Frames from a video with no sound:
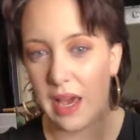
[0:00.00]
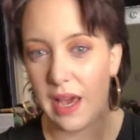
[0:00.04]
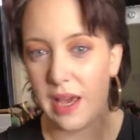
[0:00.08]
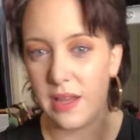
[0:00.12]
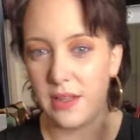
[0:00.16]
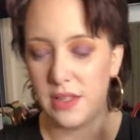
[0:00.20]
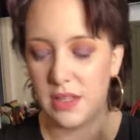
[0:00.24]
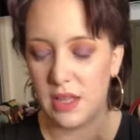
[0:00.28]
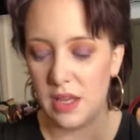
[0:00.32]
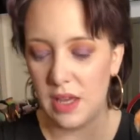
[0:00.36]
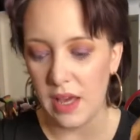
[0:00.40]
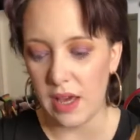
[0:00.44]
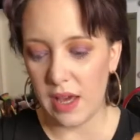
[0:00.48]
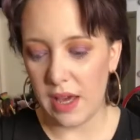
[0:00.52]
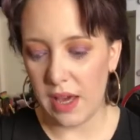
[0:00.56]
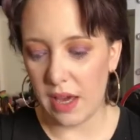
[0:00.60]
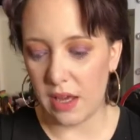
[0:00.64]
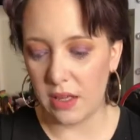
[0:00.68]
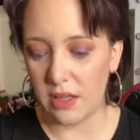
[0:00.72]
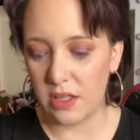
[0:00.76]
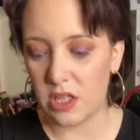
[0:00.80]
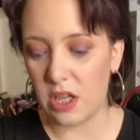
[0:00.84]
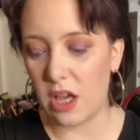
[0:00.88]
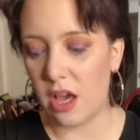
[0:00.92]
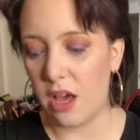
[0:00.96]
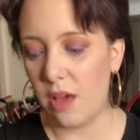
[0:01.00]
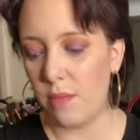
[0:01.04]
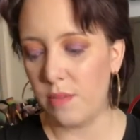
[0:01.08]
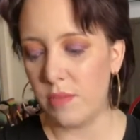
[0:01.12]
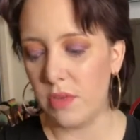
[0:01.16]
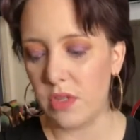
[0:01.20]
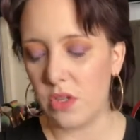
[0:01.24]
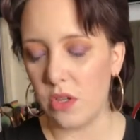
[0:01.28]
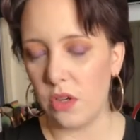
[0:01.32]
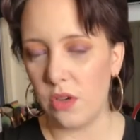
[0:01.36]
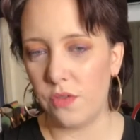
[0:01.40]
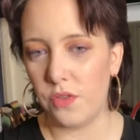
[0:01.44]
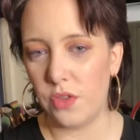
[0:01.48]
and in
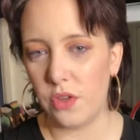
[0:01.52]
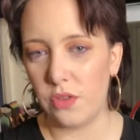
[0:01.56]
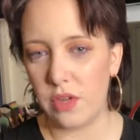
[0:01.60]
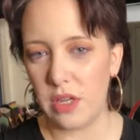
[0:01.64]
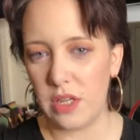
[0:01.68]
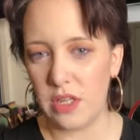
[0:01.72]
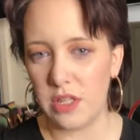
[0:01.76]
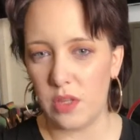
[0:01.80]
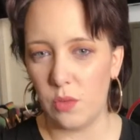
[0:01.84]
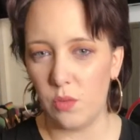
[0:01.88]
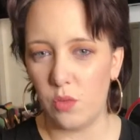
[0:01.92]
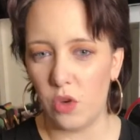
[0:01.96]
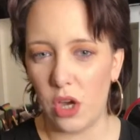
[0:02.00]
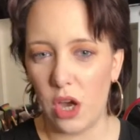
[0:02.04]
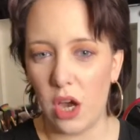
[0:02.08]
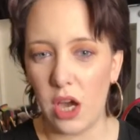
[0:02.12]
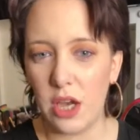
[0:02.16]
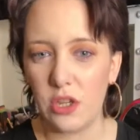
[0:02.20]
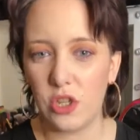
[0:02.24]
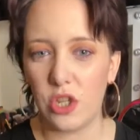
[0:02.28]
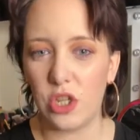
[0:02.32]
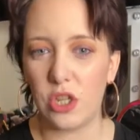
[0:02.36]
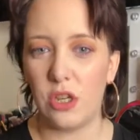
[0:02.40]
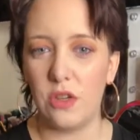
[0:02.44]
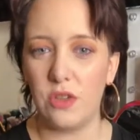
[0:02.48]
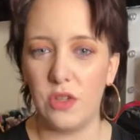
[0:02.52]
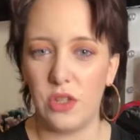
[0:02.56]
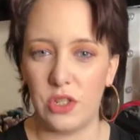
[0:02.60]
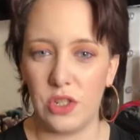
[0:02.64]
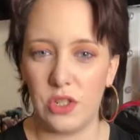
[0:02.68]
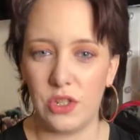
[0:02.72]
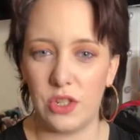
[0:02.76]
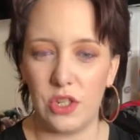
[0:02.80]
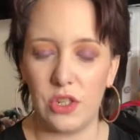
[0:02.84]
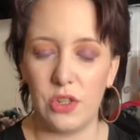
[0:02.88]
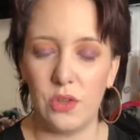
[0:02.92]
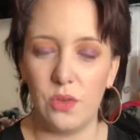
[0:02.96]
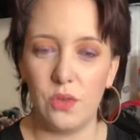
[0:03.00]
terms of the reason why I chose
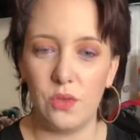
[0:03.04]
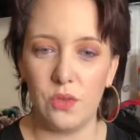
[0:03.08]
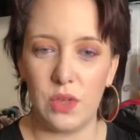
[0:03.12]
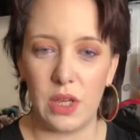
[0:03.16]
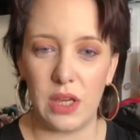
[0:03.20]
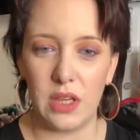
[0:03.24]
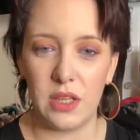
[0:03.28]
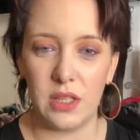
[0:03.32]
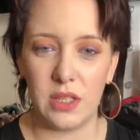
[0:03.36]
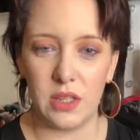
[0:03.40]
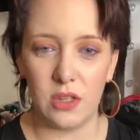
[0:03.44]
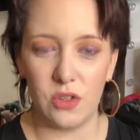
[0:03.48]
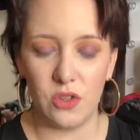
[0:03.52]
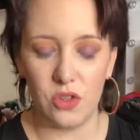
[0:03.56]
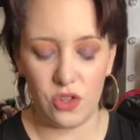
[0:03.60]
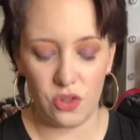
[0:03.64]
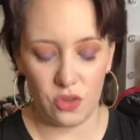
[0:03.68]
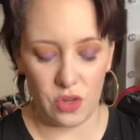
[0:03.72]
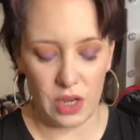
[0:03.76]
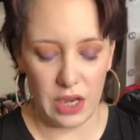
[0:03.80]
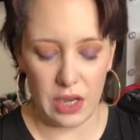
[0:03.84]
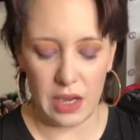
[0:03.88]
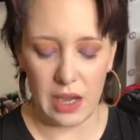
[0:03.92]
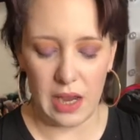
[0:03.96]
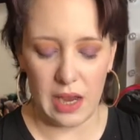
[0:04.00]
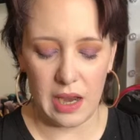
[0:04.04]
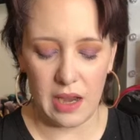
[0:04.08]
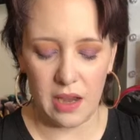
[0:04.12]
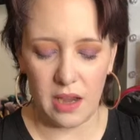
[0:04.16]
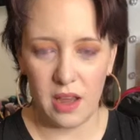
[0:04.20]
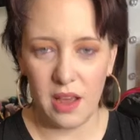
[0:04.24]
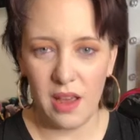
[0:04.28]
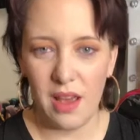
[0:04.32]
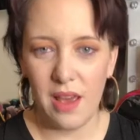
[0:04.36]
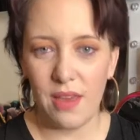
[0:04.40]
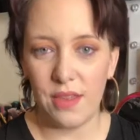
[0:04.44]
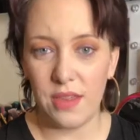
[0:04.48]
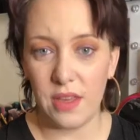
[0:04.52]
to do this and join
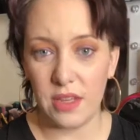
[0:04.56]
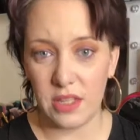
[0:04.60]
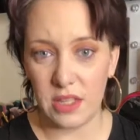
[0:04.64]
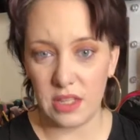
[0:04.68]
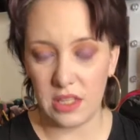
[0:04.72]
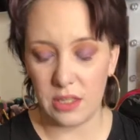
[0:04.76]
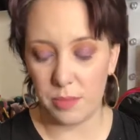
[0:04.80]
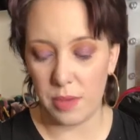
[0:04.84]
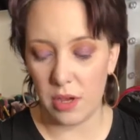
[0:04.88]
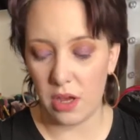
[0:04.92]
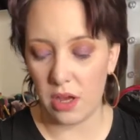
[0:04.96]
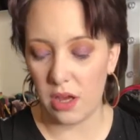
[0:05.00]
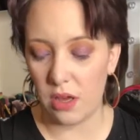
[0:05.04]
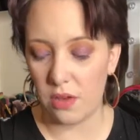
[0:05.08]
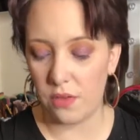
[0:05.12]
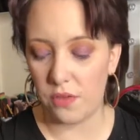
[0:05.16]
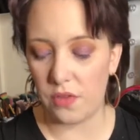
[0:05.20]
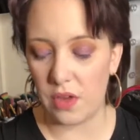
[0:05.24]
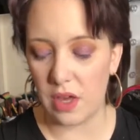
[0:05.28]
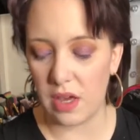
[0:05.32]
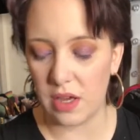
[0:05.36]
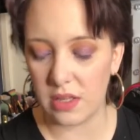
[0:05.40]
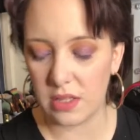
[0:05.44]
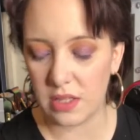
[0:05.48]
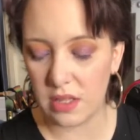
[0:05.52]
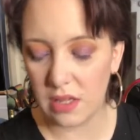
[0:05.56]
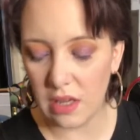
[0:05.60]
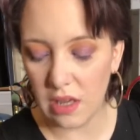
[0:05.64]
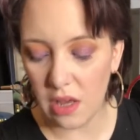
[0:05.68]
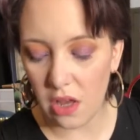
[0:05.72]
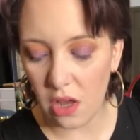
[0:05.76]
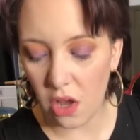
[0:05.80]
in, this is perfect.